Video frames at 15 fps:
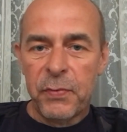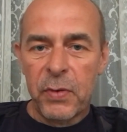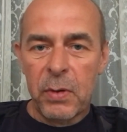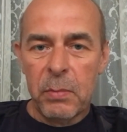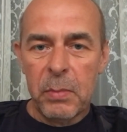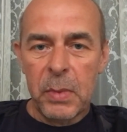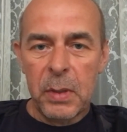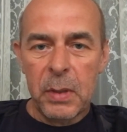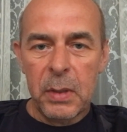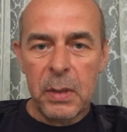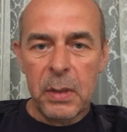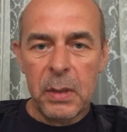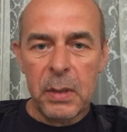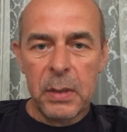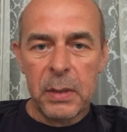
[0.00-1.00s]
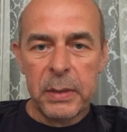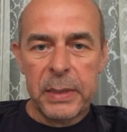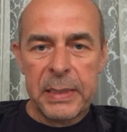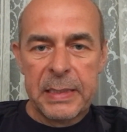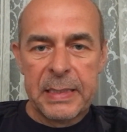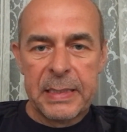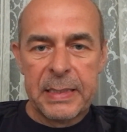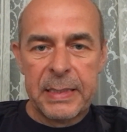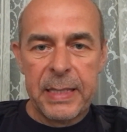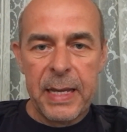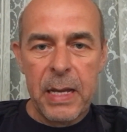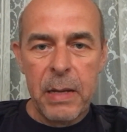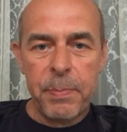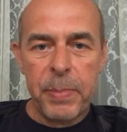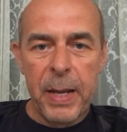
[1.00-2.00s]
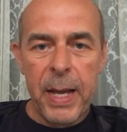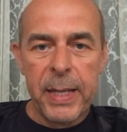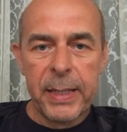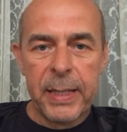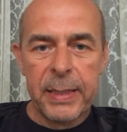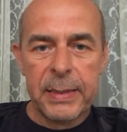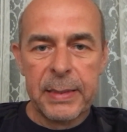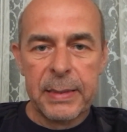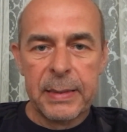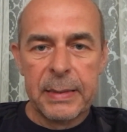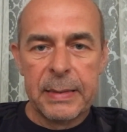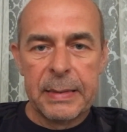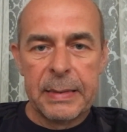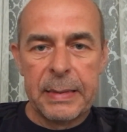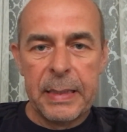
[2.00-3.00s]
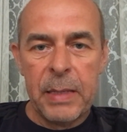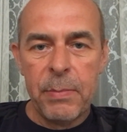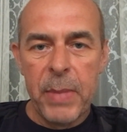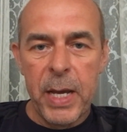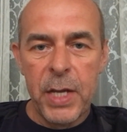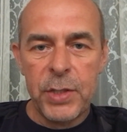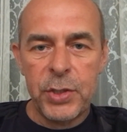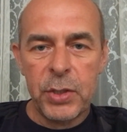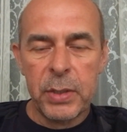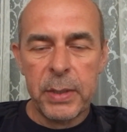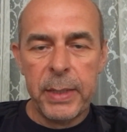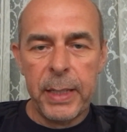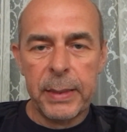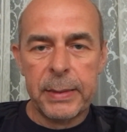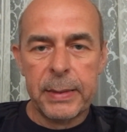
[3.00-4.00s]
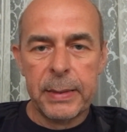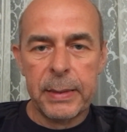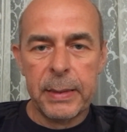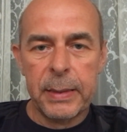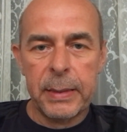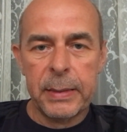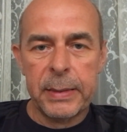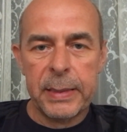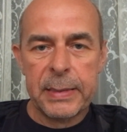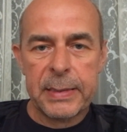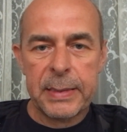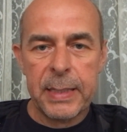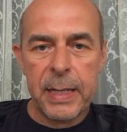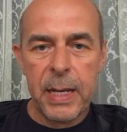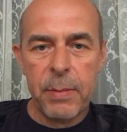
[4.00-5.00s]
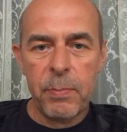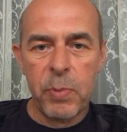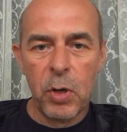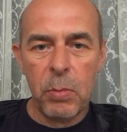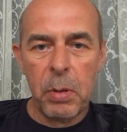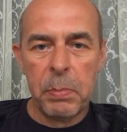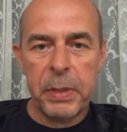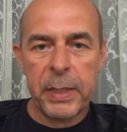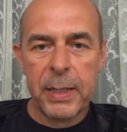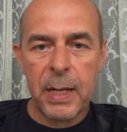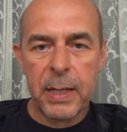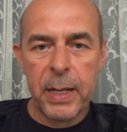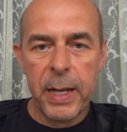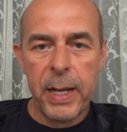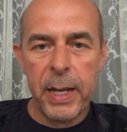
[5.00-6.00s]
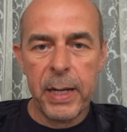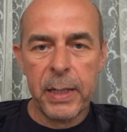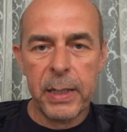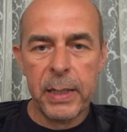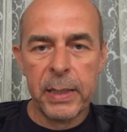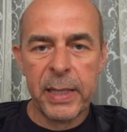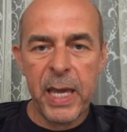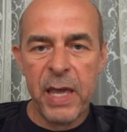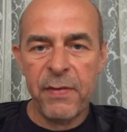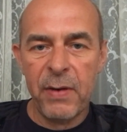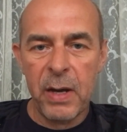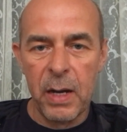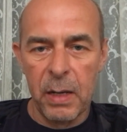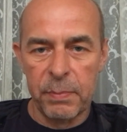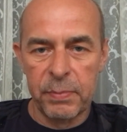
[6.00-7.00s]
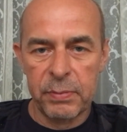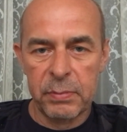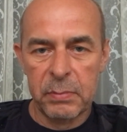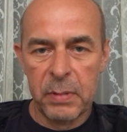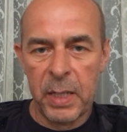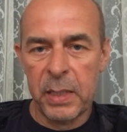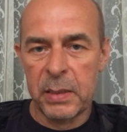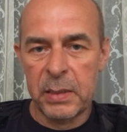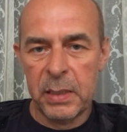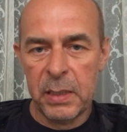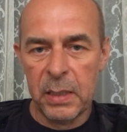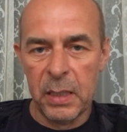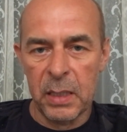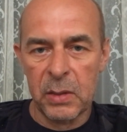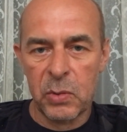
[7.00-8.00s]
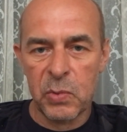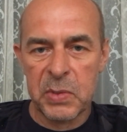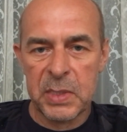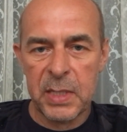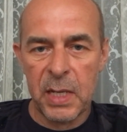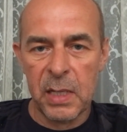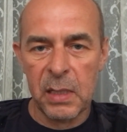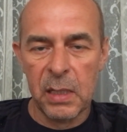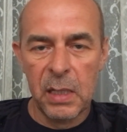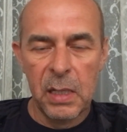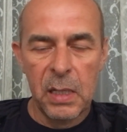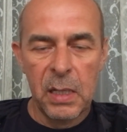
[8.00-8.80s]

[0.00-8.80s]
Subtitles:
from this step, I can imagine that this time probably KKR gave up idea to sell